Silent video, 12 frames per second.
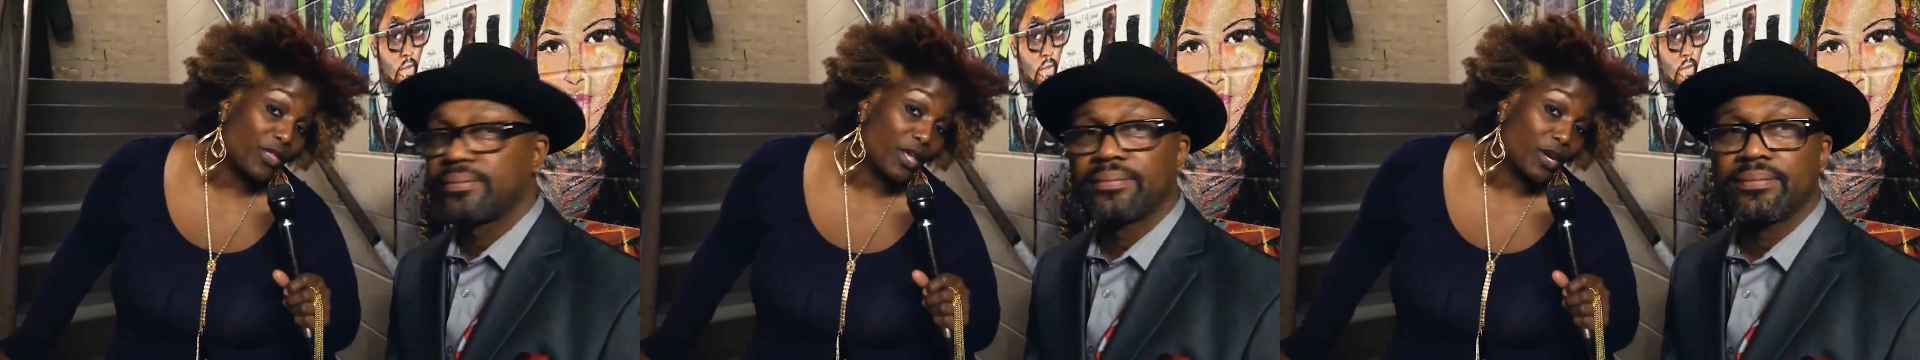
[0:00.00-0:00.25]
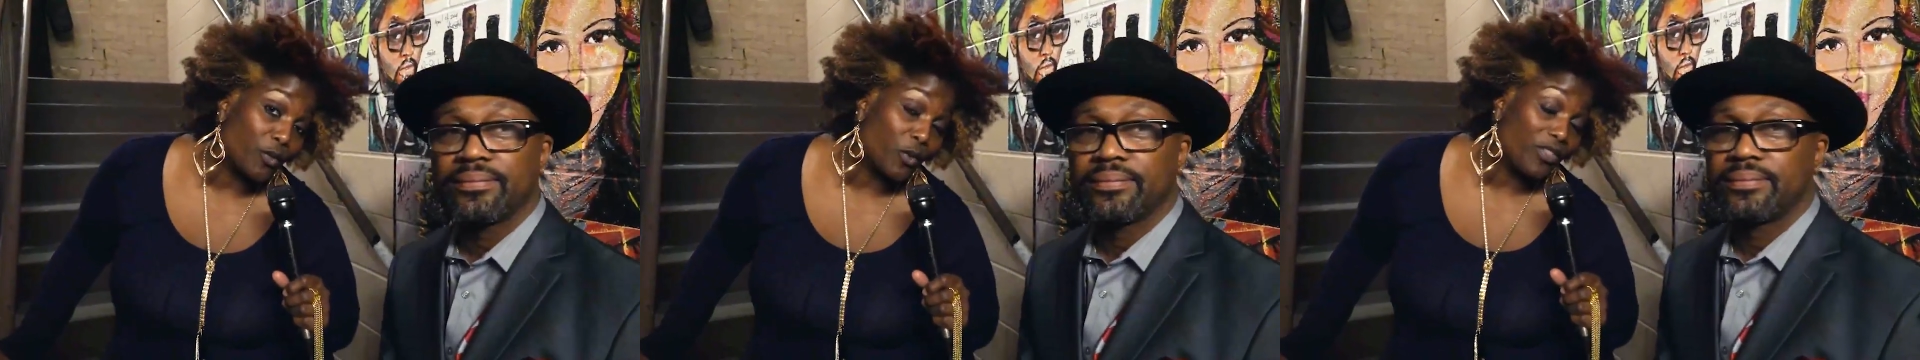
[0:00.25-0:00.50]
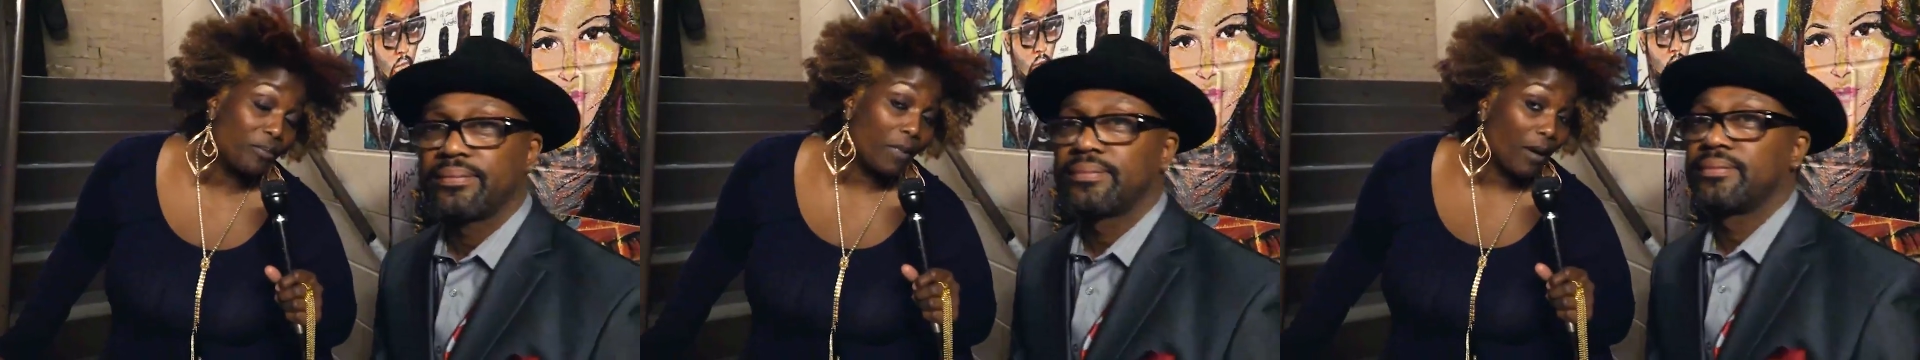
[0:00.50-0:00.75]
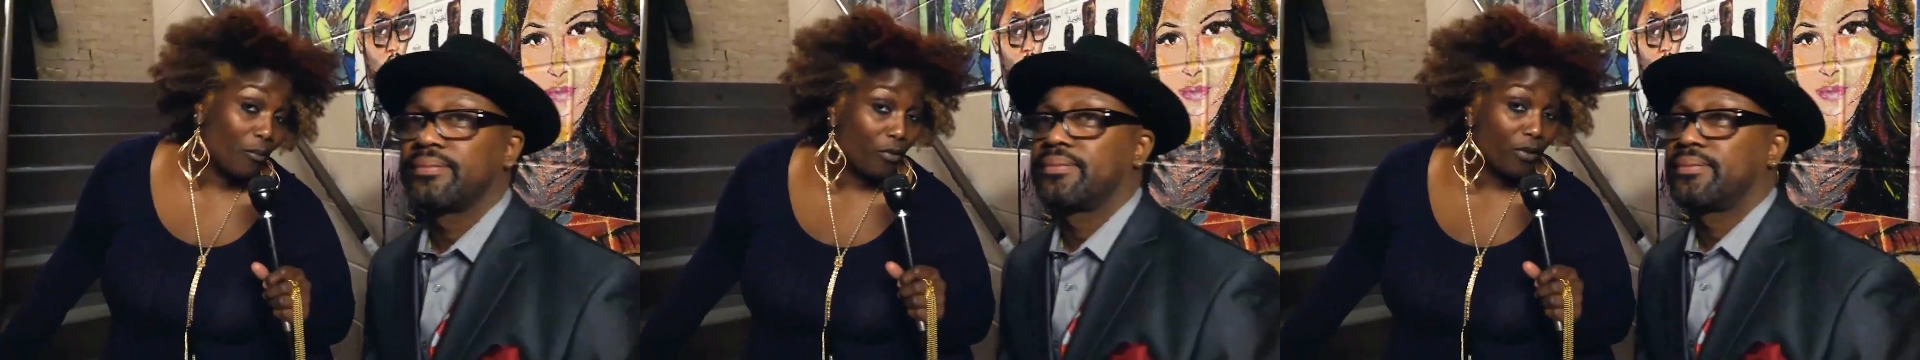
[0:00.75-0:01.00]
Speaker 1: Theater with my
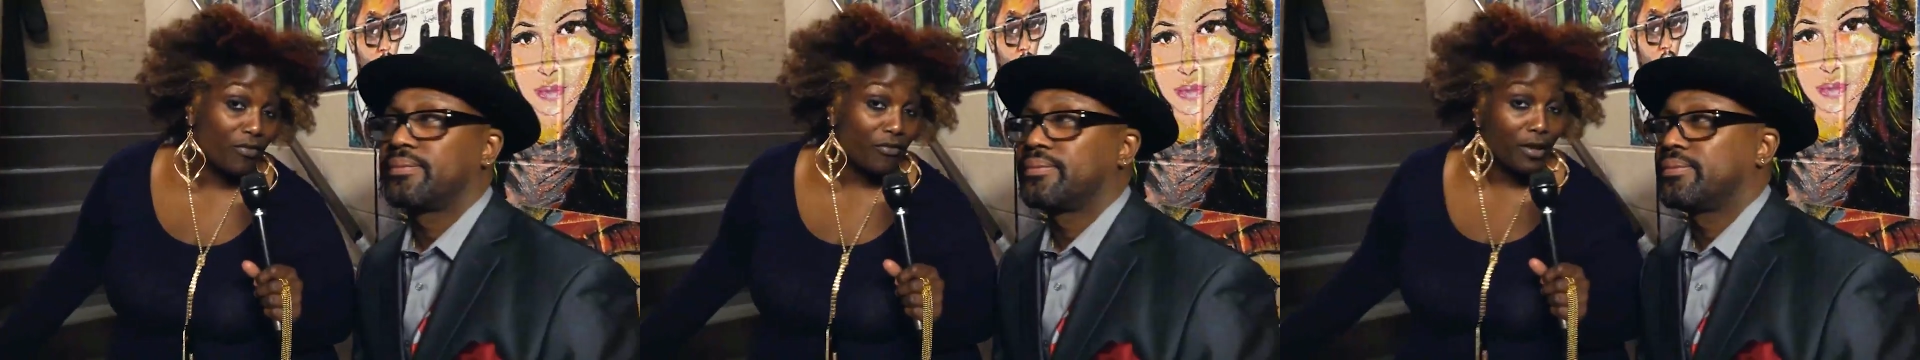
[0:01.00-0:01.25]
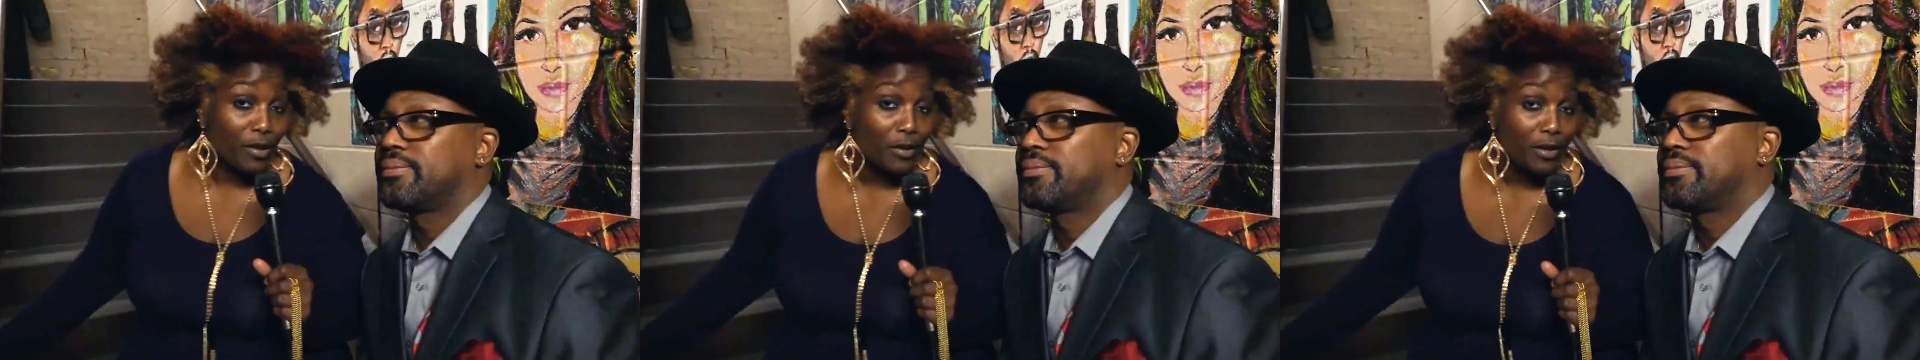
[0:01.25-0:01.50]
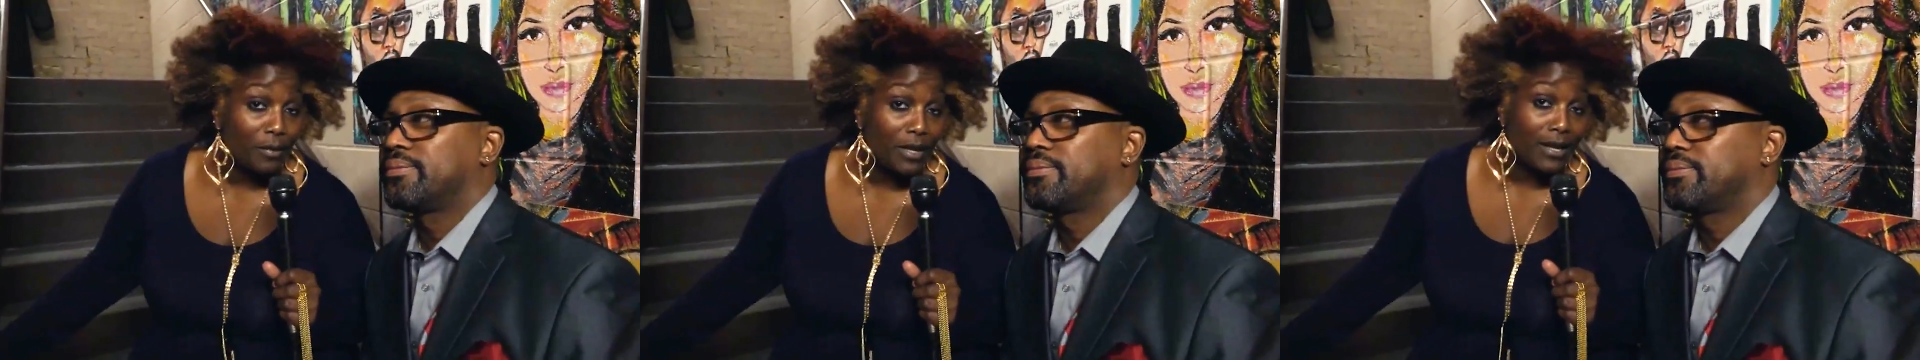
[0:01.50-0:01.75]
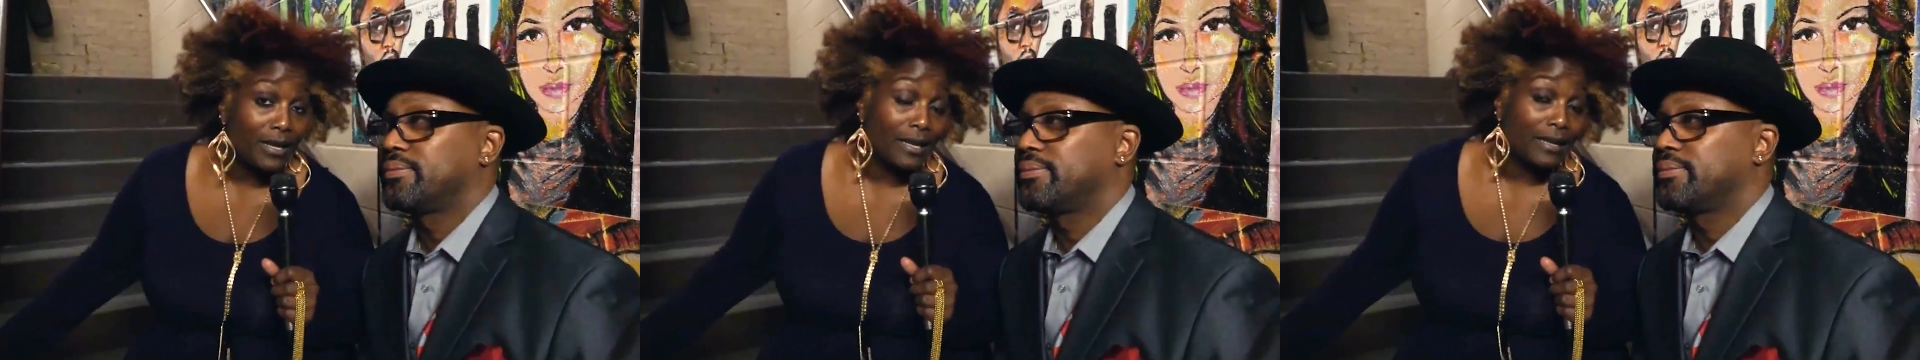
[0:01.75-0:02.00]
boy, fellow
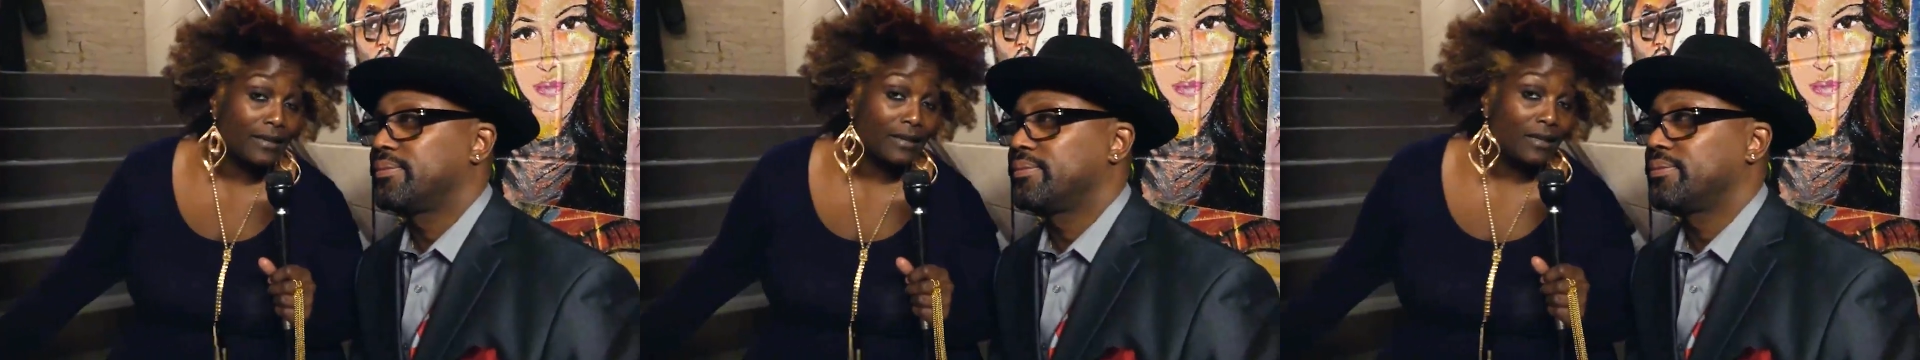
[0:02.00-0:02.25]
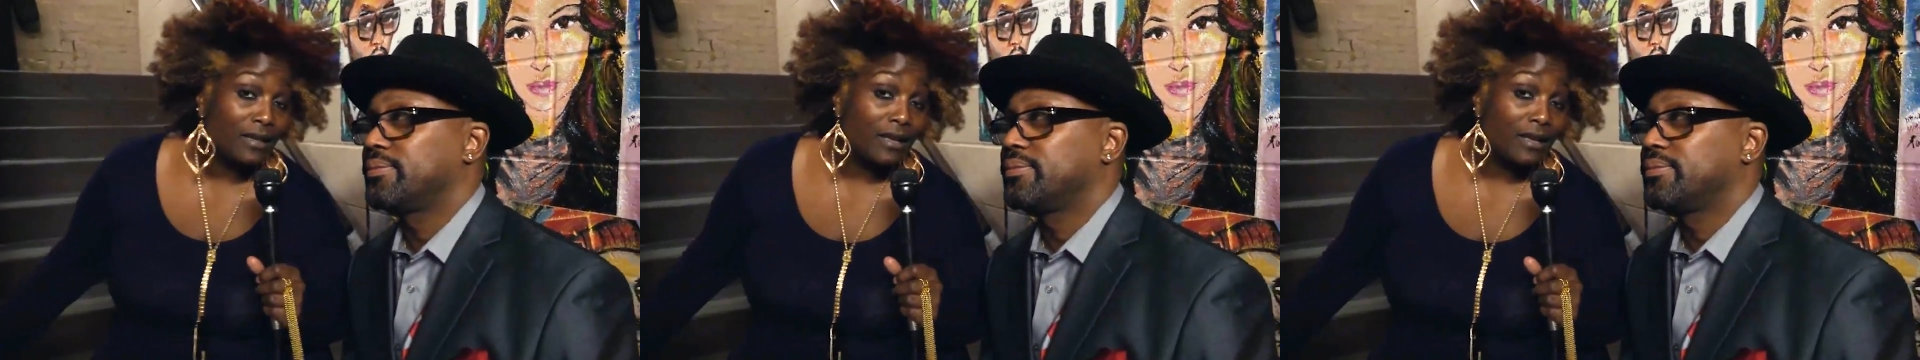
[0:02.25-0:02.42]
comedian,